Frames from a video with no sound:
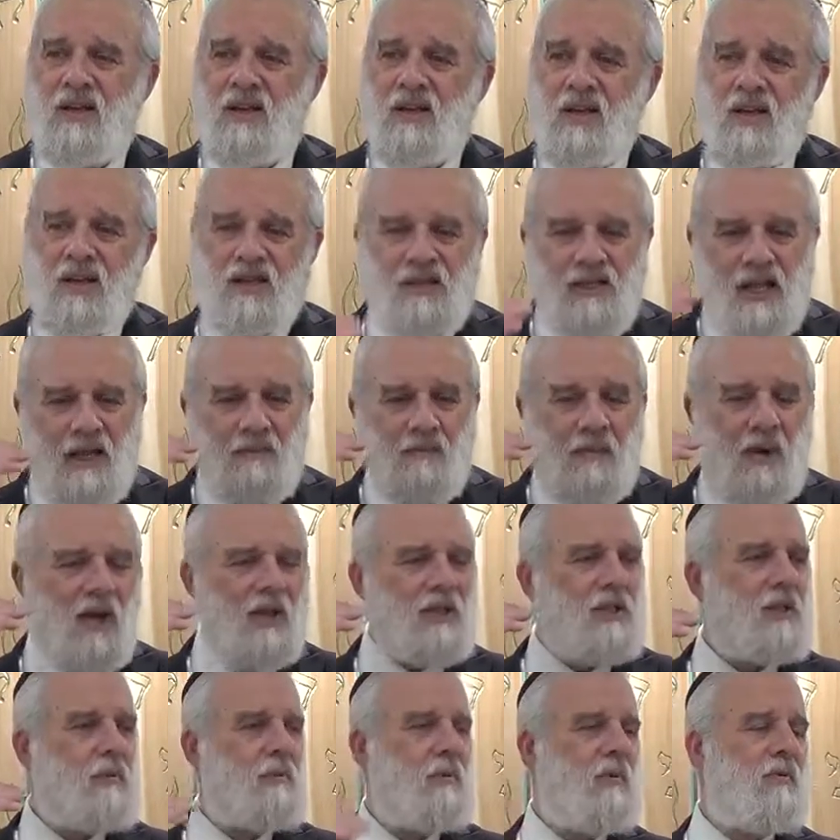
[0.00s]
It is not
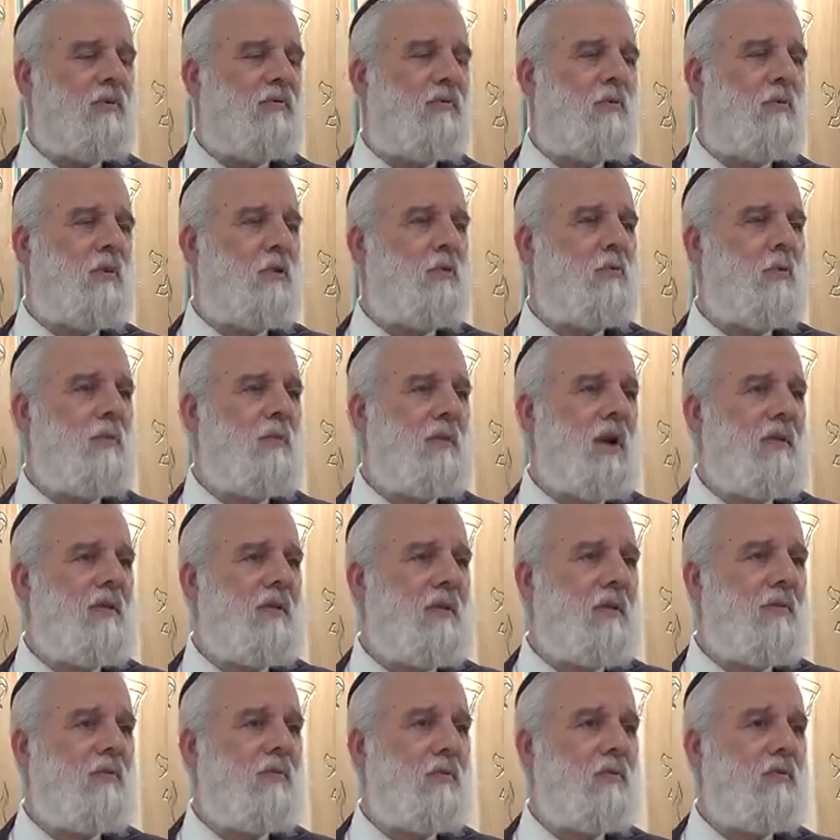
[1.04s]
possible for the human mind,
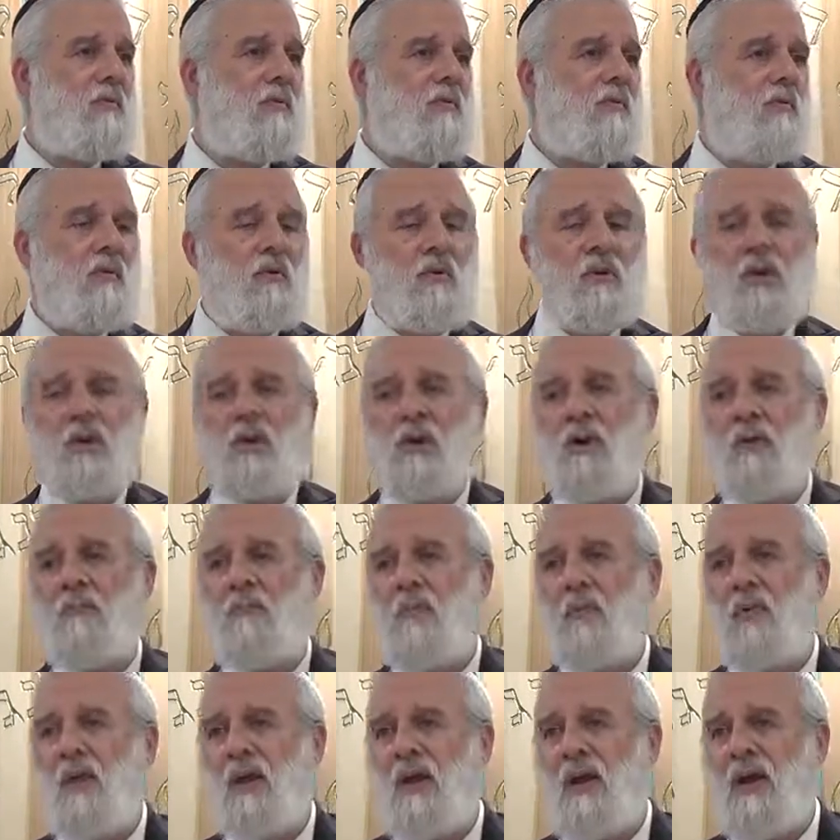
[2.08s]
therefore, to fully
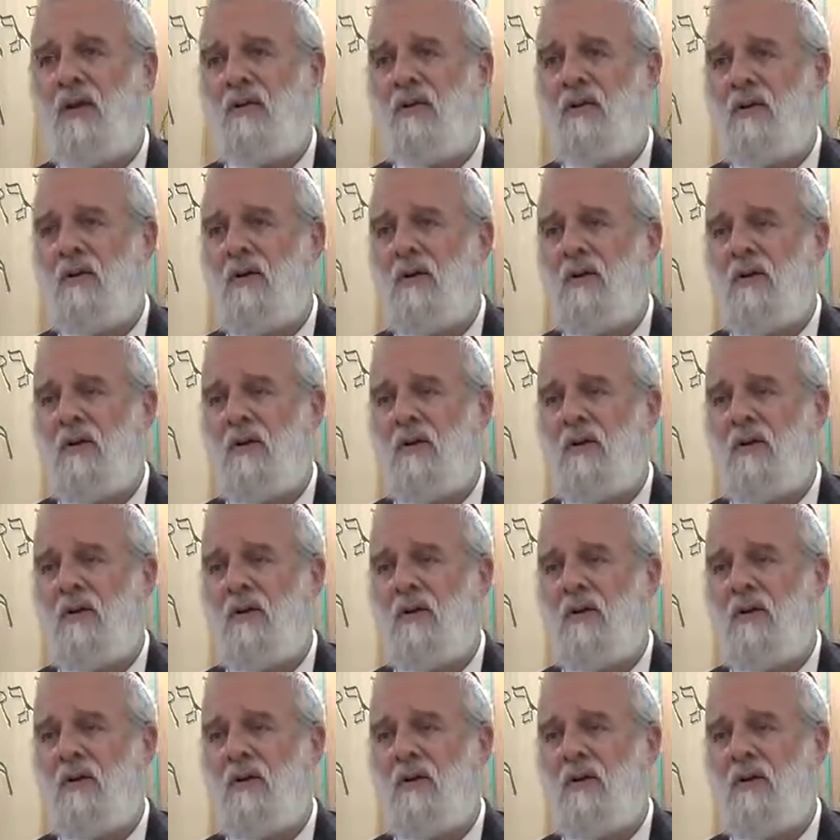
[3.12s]
comprehend